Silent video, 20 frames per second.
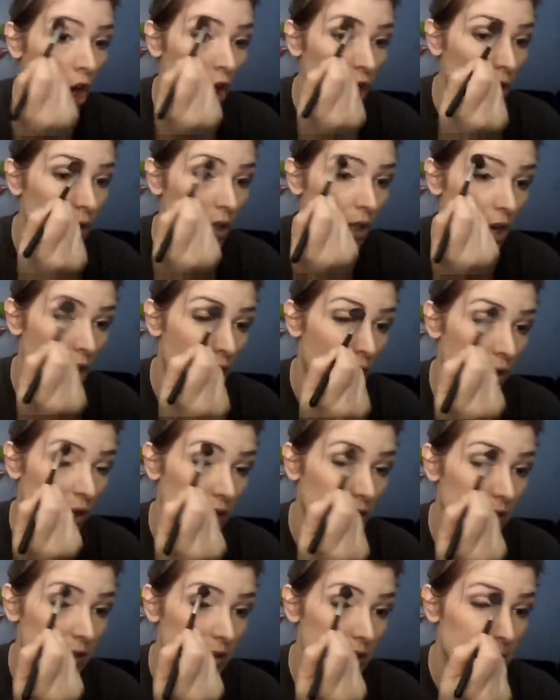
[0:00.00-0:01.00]
you can only
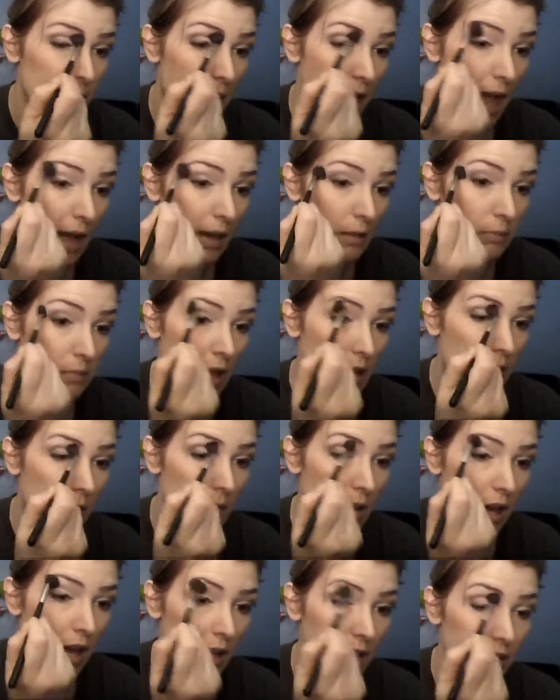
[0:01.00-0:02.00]
use MAC, blah, blah,
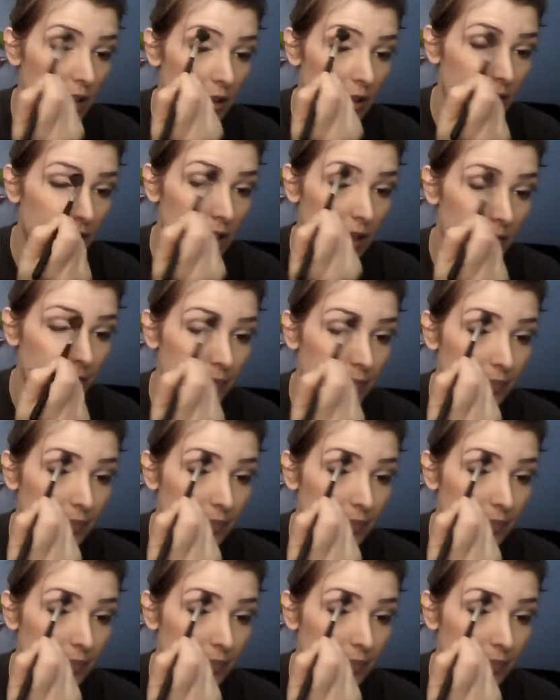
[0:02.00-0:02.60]
blah. Clearly.